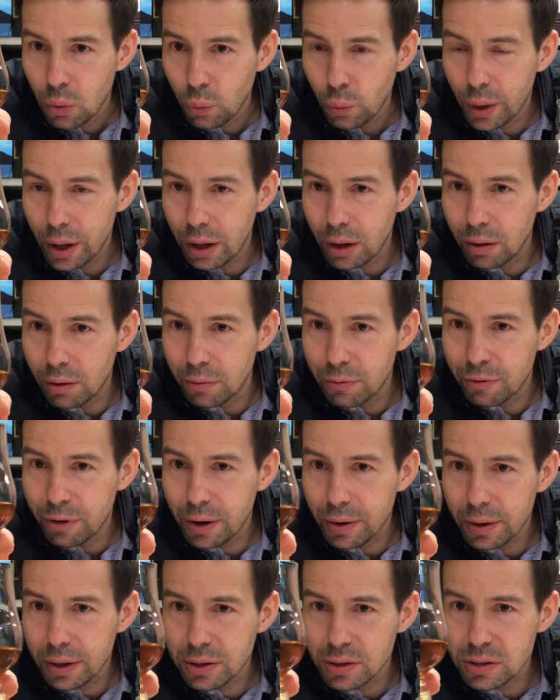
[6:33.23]
Well,
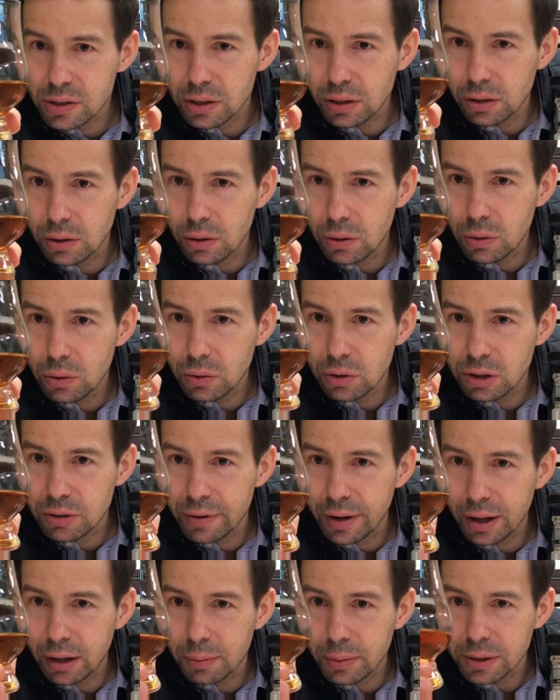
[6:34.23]
very slow
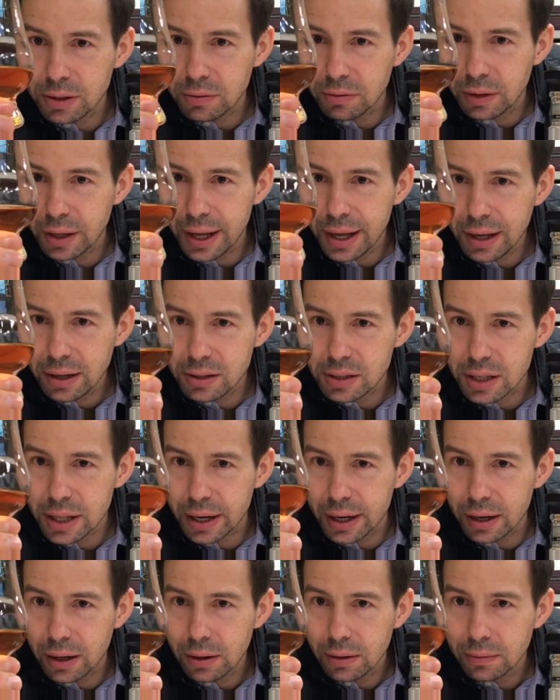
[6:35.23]
development of legs
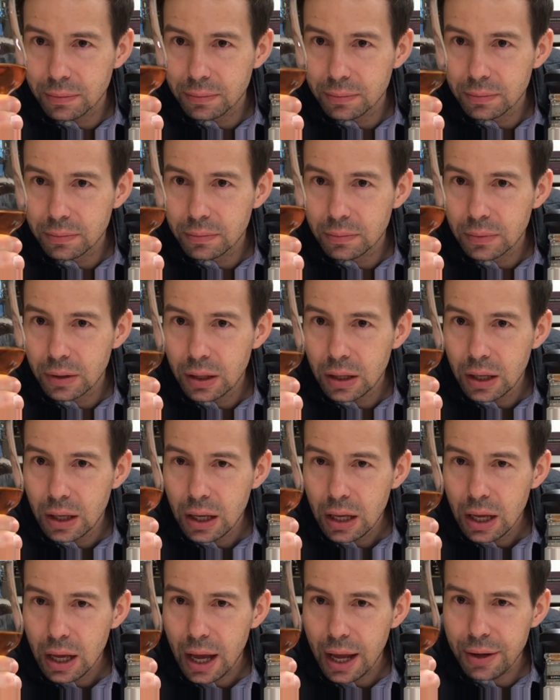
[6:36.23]
there.
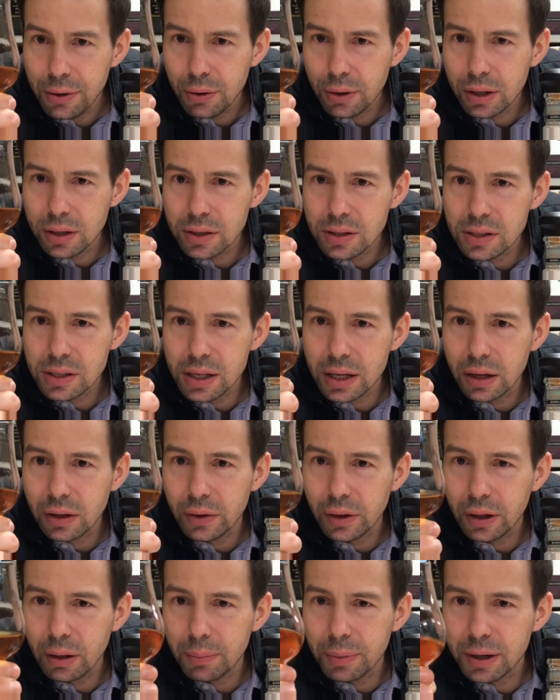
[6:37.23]
And you can see a
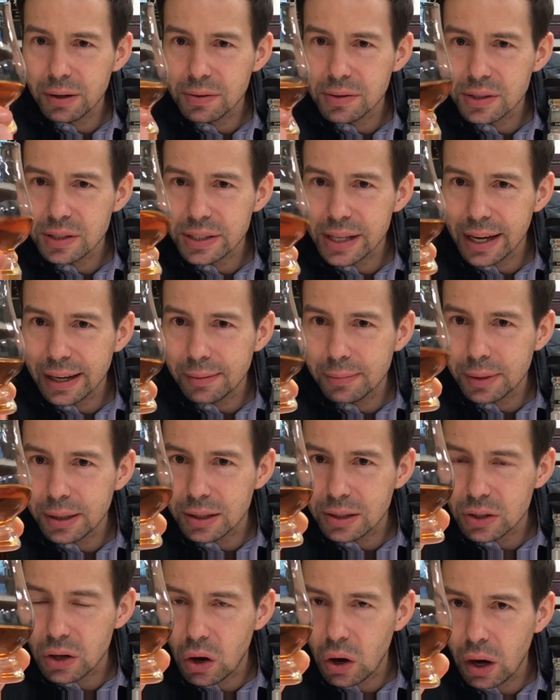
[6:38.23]
little bit of
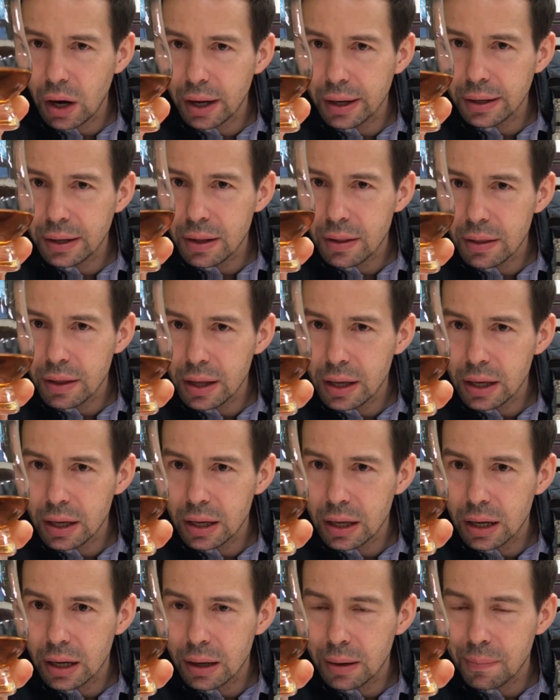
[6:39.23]
sediment on
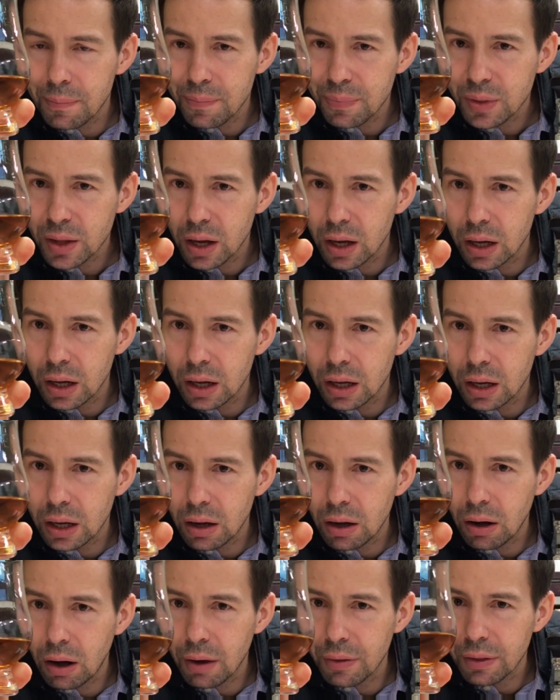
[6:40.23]
the
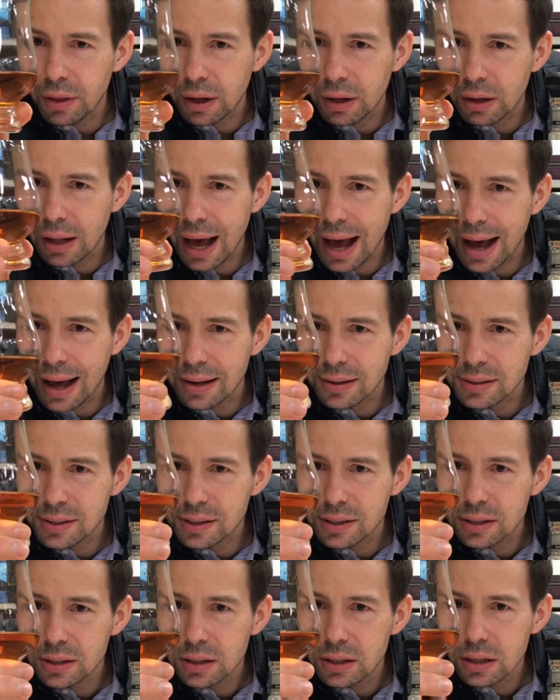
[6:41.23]

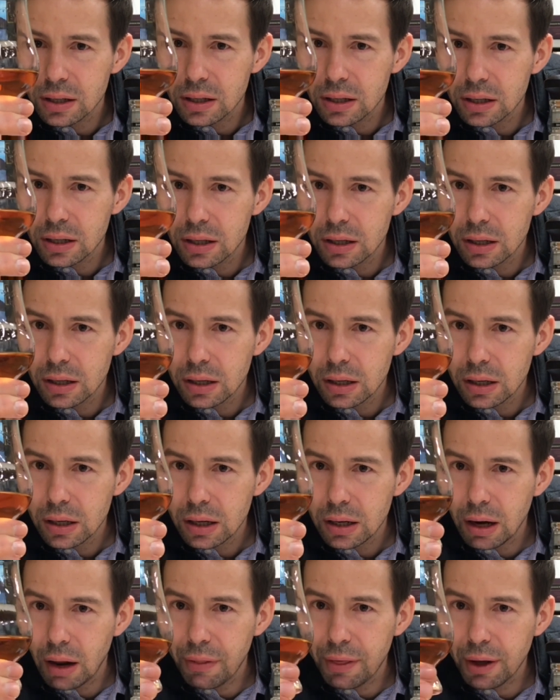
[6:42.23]
glass.
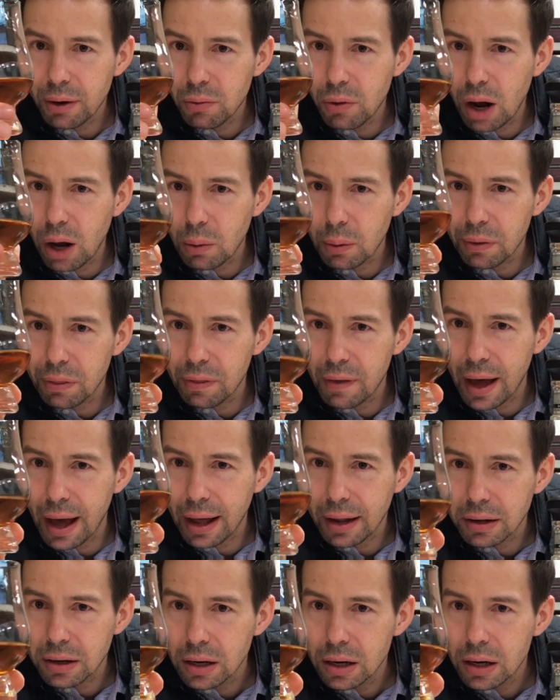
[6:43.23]
Nothing wrong with
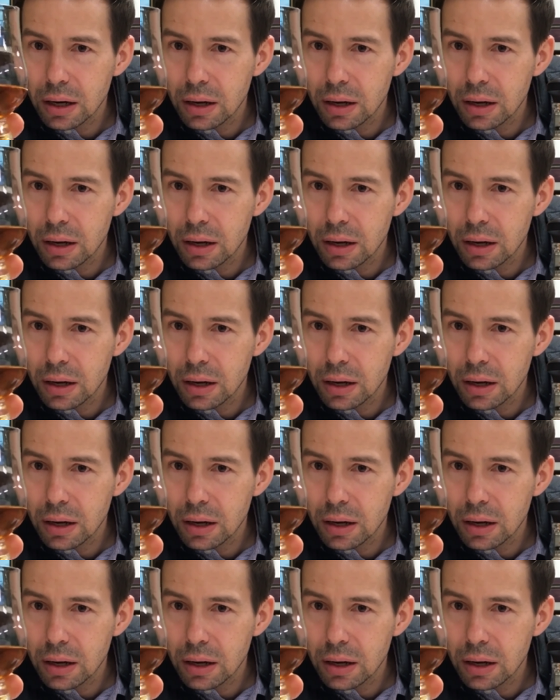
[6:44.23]
that.